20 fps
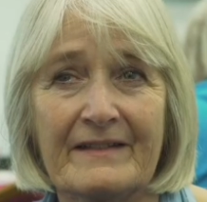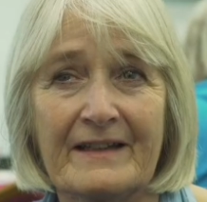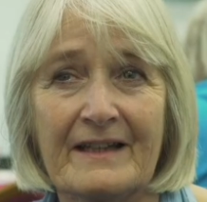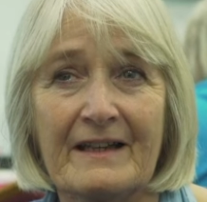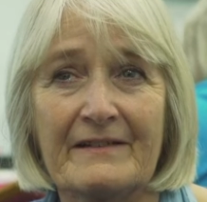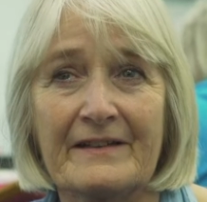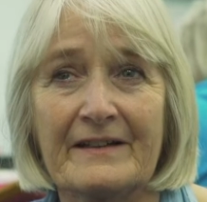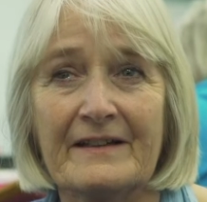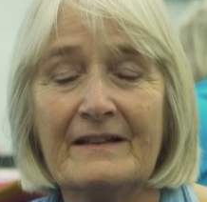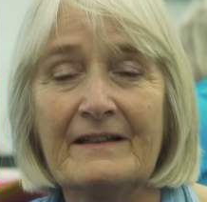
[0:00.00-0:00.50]
and the
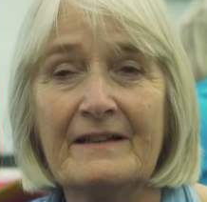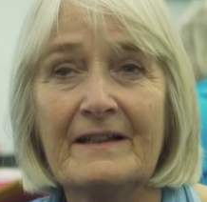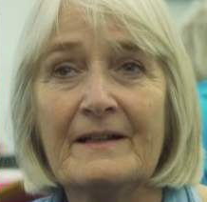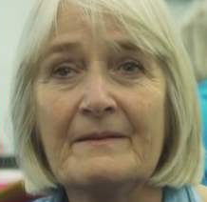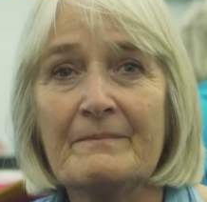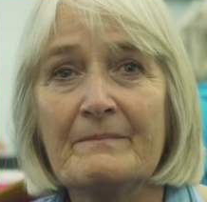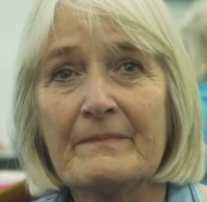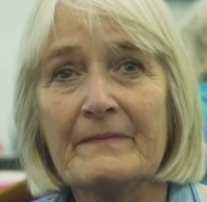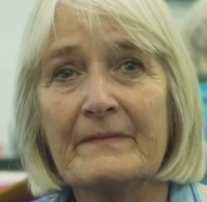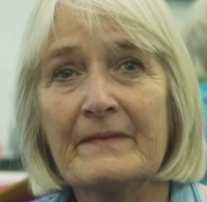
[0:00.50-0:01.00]
other,
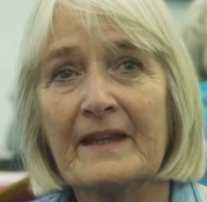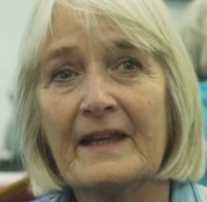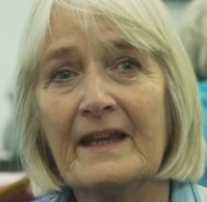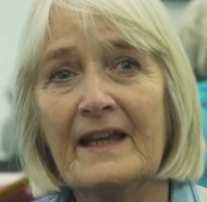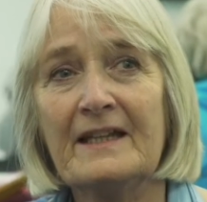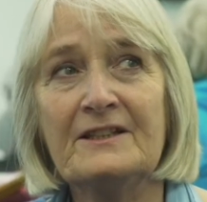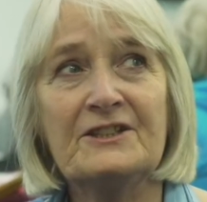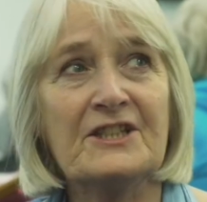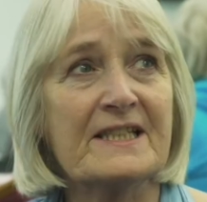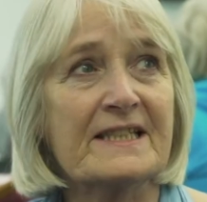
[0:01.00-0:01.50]

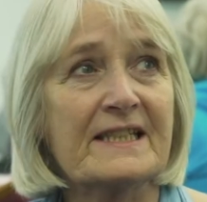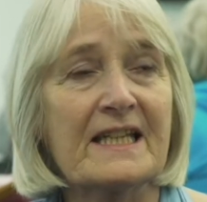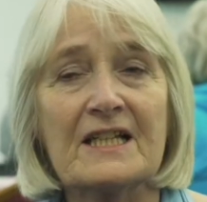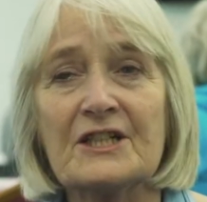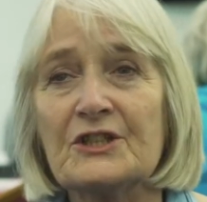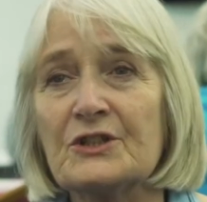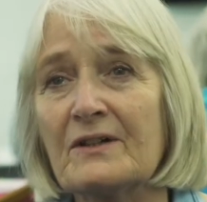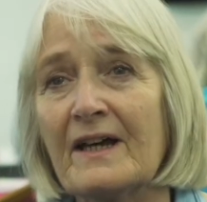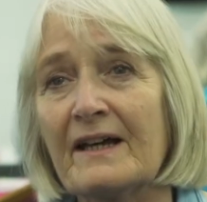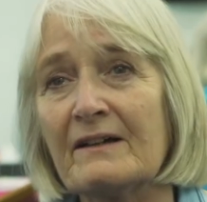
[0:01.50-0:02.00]
it just
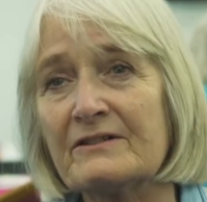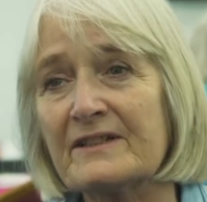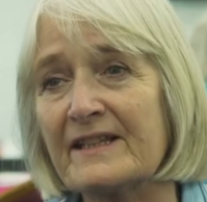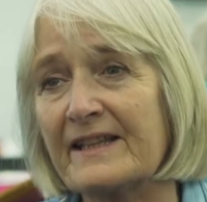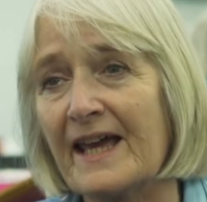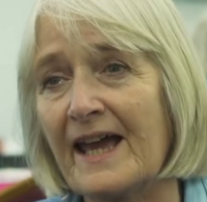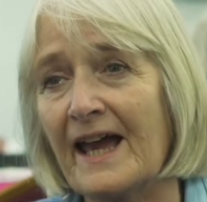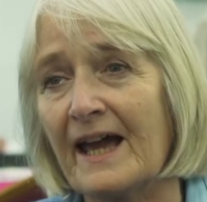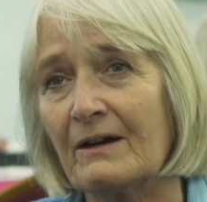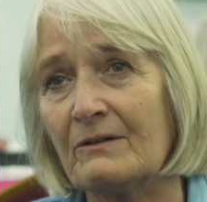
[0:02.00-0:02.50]
gets you out of the
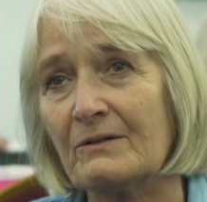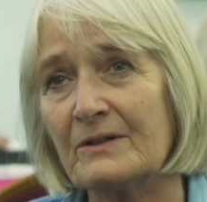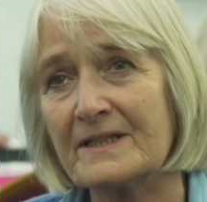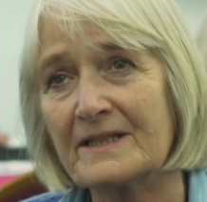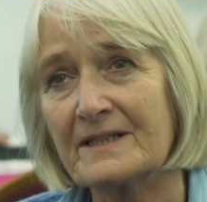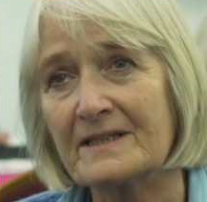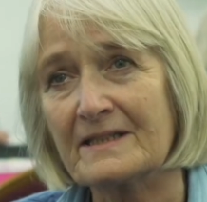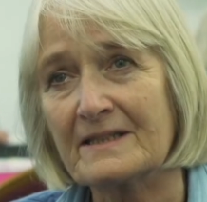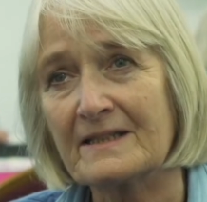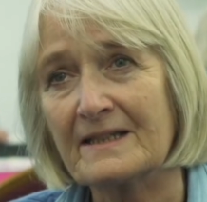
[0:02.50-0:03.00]

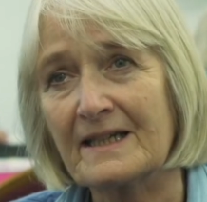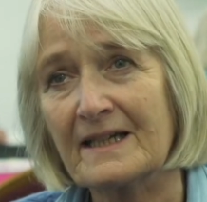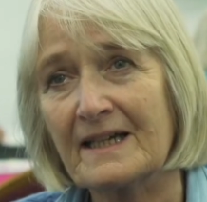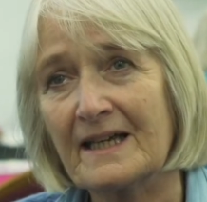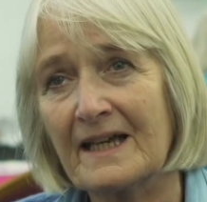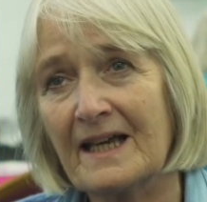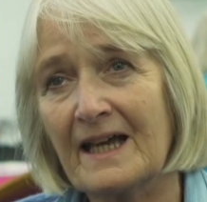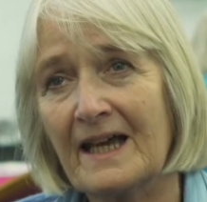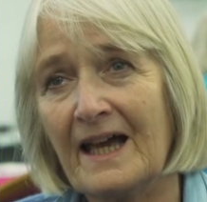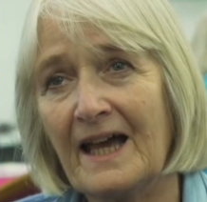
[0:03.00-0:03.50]
house.
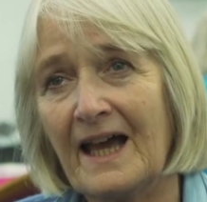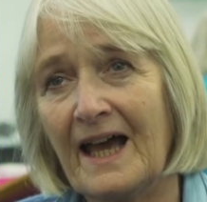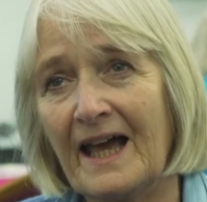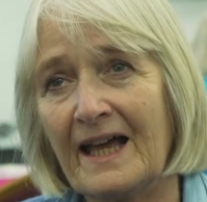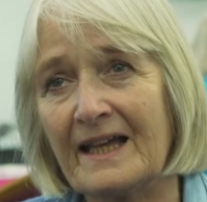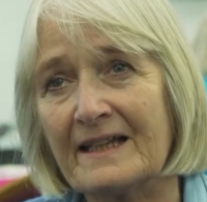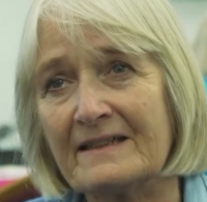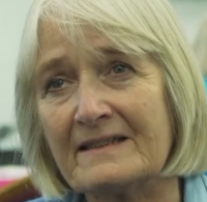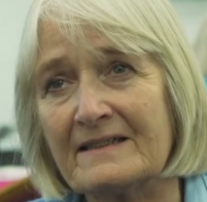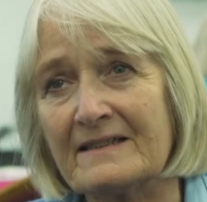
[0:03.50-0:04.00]

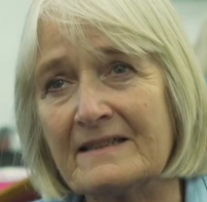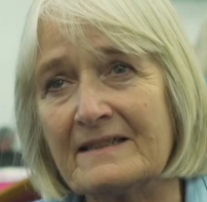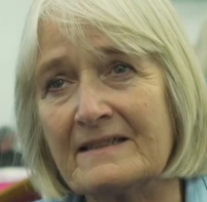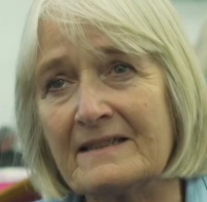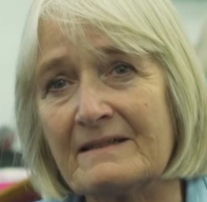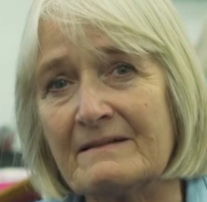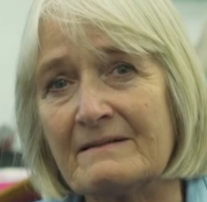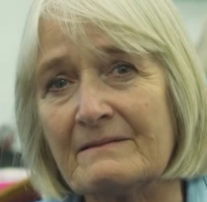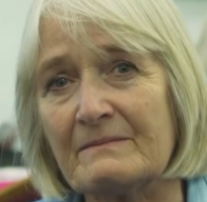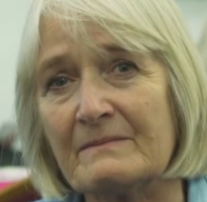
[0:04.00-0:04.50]

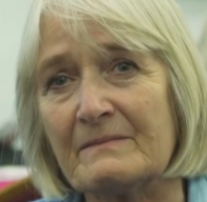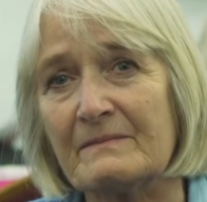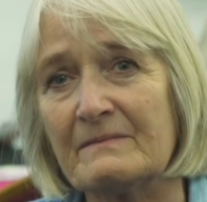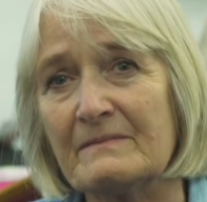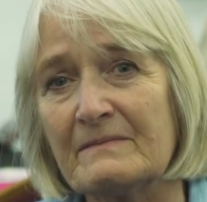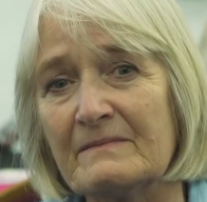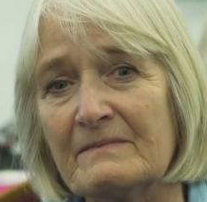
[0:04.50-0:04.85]
And,